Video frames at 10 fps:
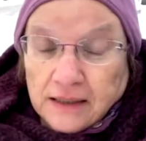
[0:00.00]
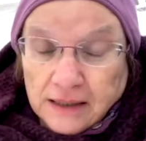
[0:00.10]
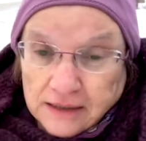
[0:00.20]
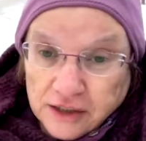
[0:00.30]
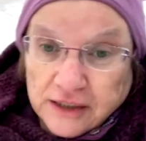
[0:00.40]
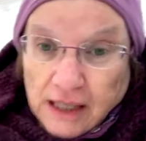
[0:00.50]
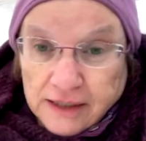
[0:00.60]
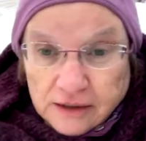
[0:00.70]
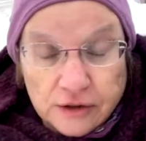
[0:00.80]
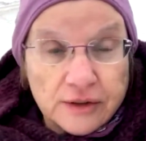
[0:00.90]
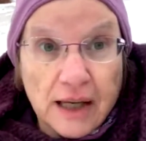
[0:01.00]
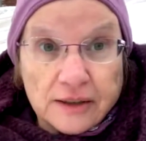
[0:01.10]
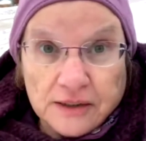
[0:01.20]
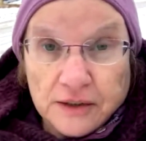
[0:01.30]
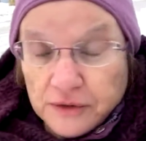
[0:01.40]
and she died in
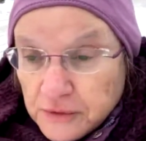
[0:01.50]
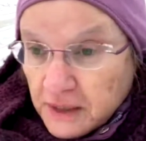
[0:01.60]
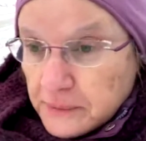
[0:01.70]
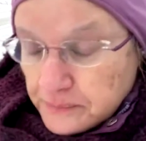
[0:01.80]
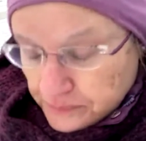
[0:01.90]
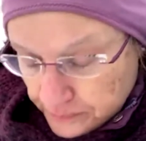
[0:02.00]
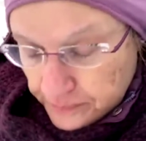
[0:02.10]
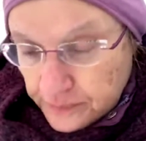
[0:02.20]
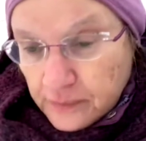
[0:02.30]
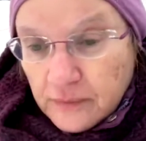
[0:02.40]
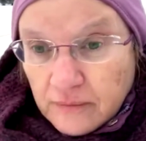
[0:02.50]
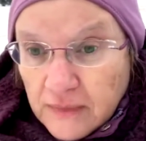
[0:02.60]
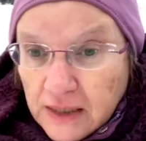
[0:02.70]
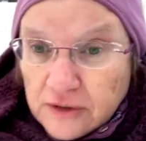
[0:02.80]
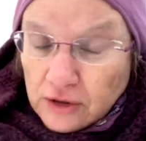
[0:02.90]
2003.
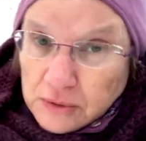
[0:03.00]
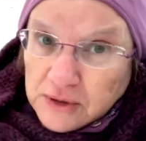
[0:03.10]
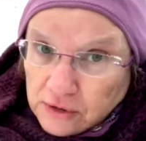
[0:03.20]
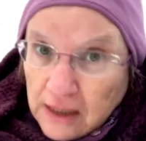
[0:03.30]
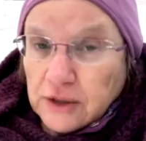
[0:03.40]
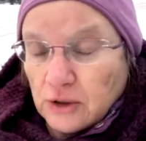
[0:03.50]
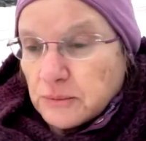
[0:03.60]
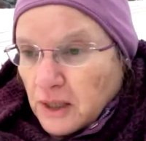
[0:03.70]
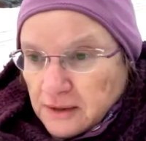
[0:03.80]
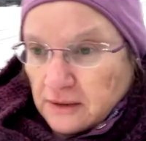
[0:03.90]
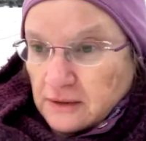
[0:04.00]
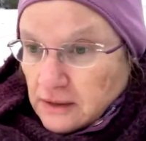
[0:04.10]
So it was a gradual process